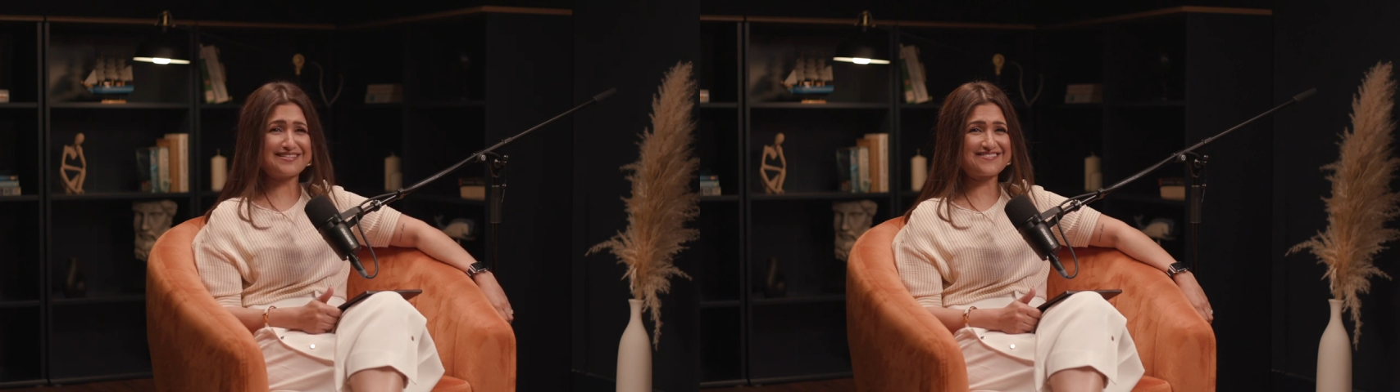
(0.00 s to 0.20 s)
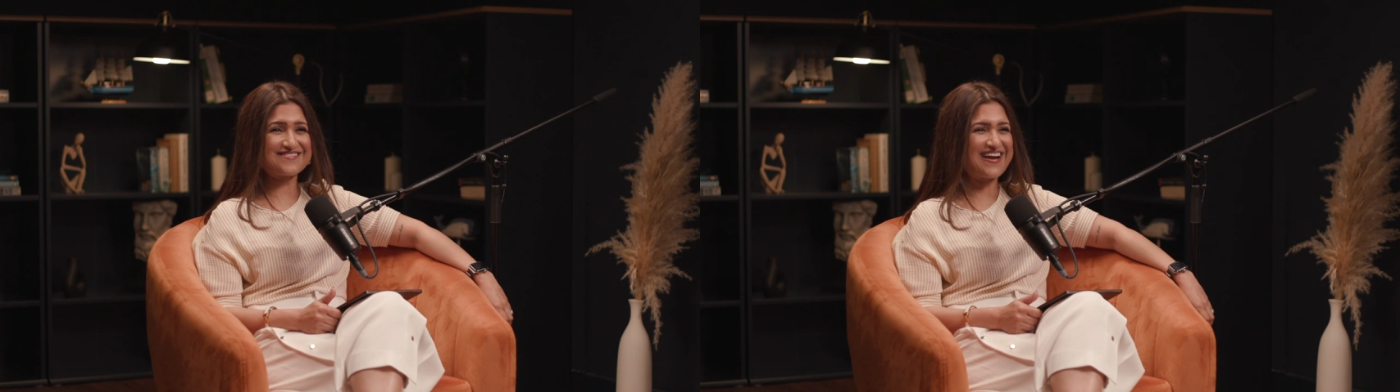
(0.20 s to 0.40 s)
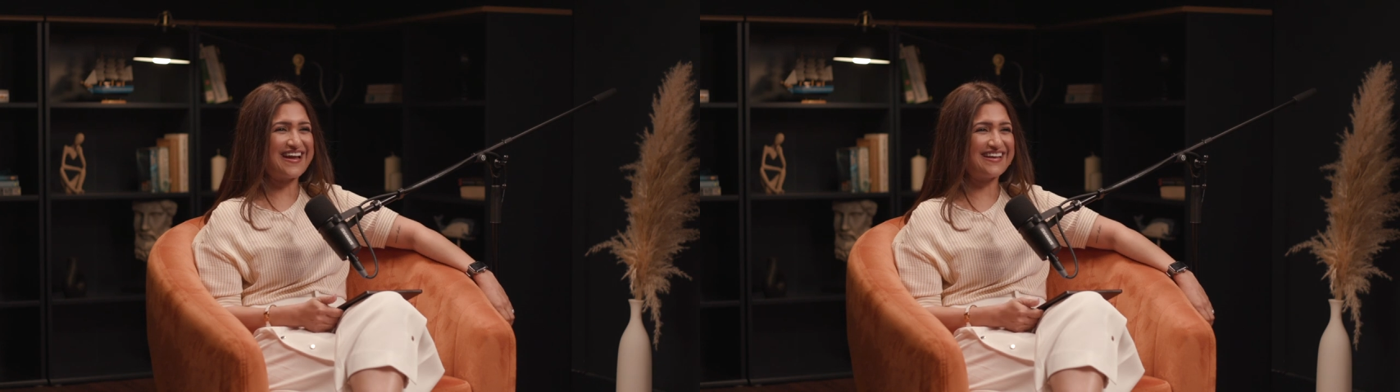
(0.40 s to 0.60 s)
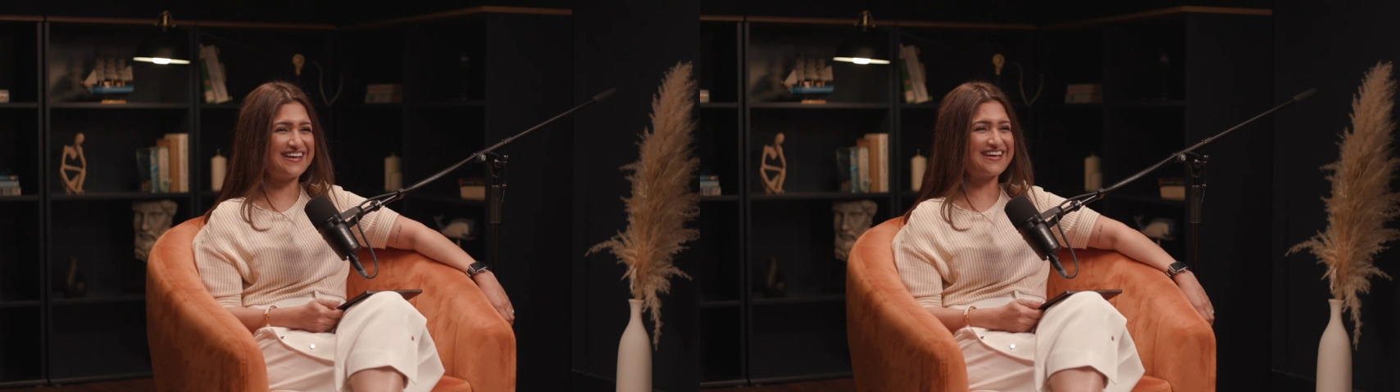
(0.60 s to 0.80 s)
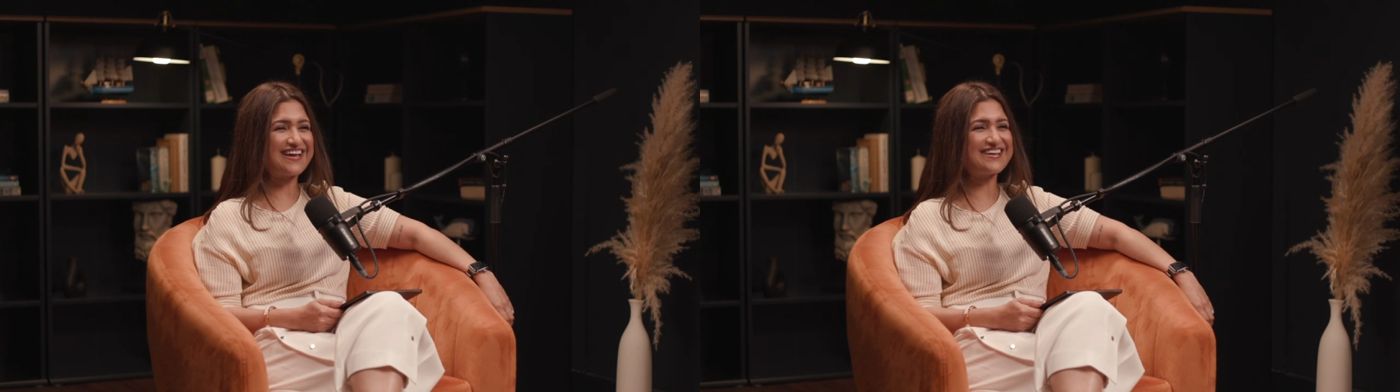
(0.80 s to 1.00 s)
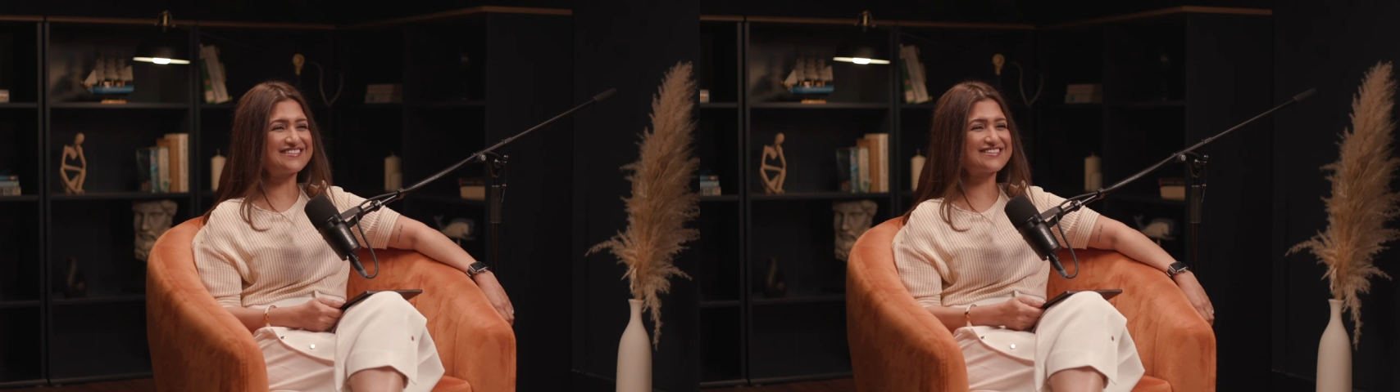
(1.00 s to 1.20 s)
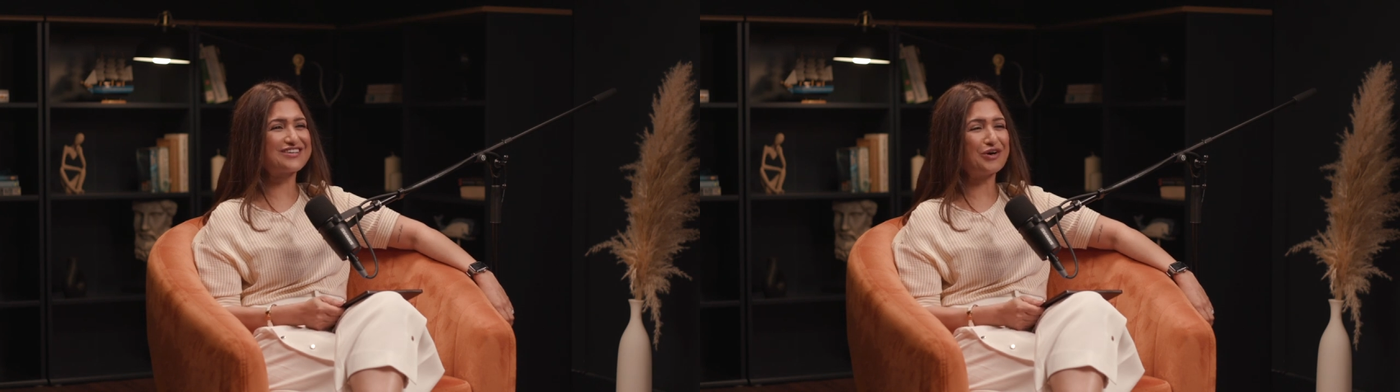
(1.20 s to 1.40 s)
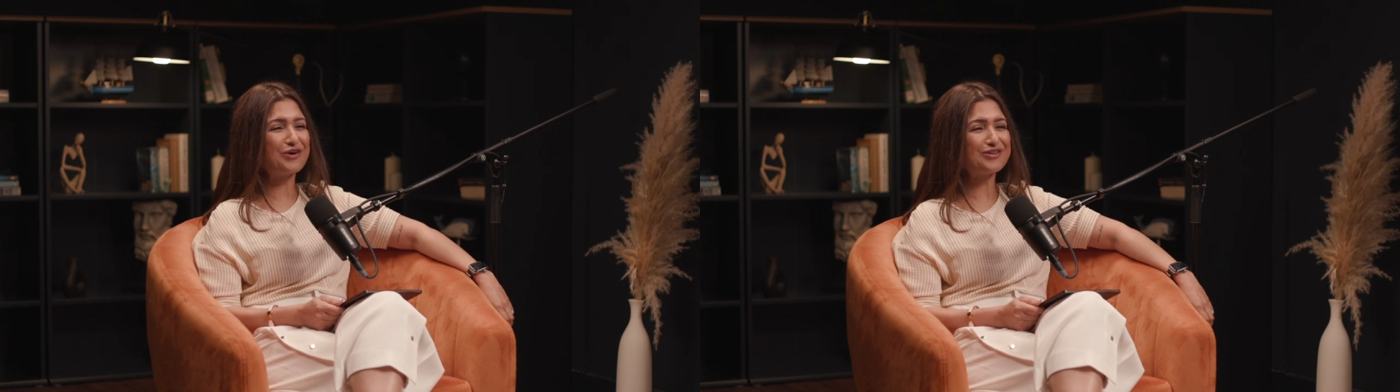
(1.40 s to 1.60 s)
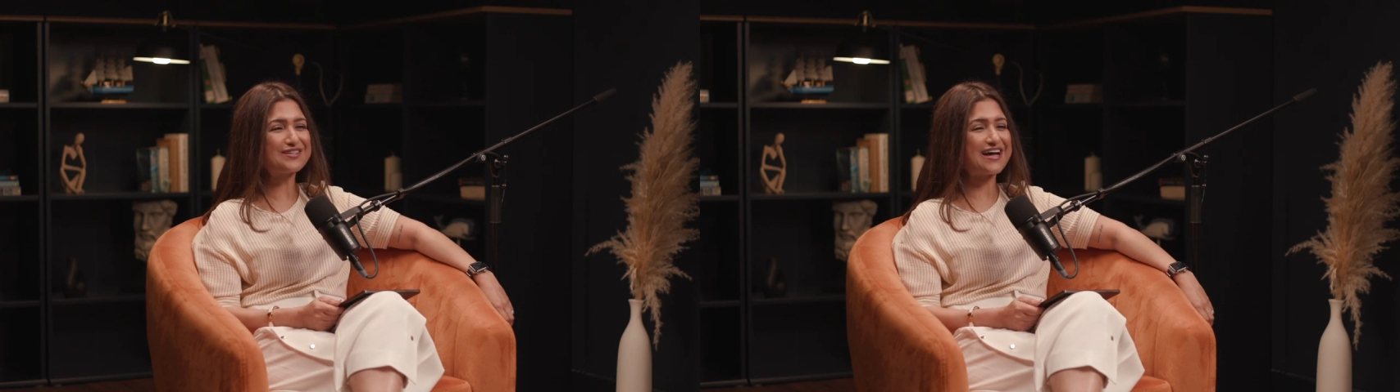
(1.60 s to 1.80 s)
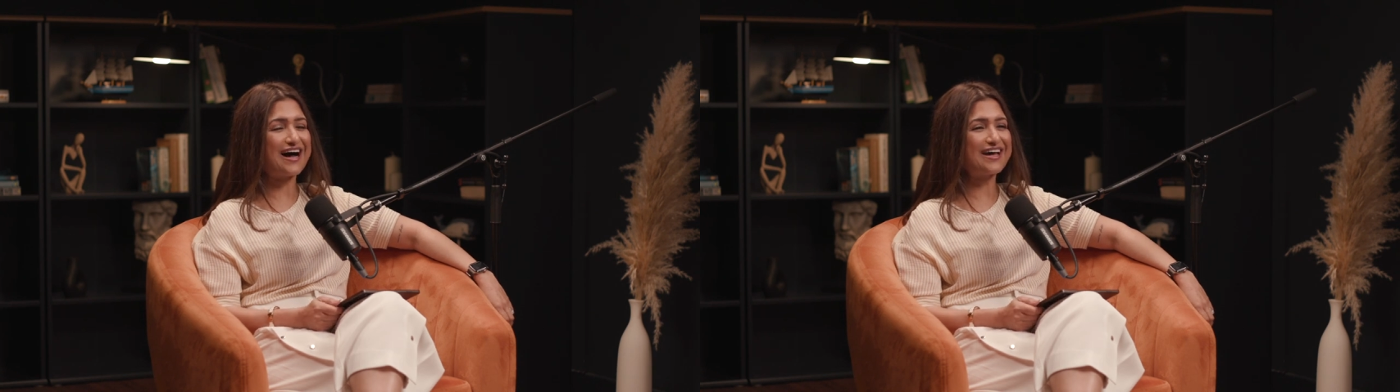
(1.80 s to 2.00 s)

It's raining. It's cold.